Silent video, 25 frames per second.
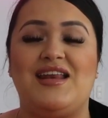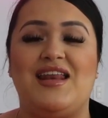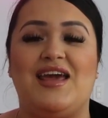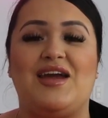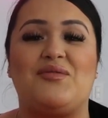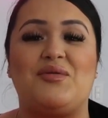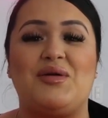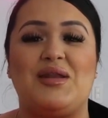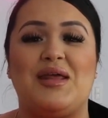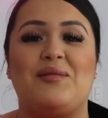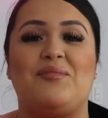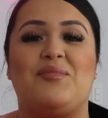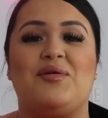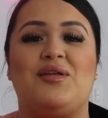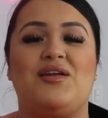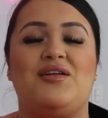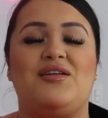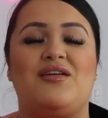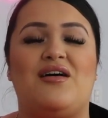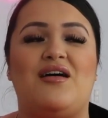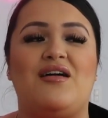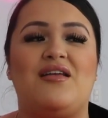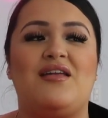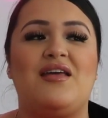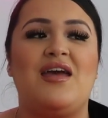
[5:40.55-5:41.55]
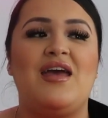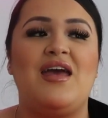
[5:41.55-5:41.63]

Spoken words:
Like when I put it on,